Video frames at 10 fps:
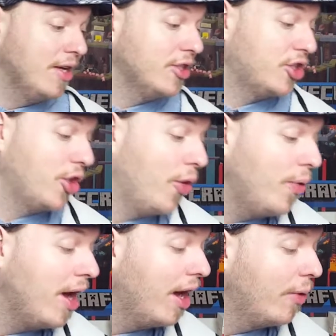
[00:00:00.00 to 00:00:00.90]

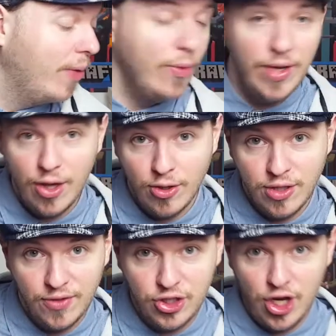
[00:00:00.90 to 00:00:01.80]
So, when we go
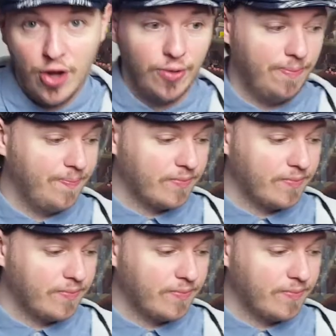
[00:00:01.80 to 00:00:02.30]
to the show,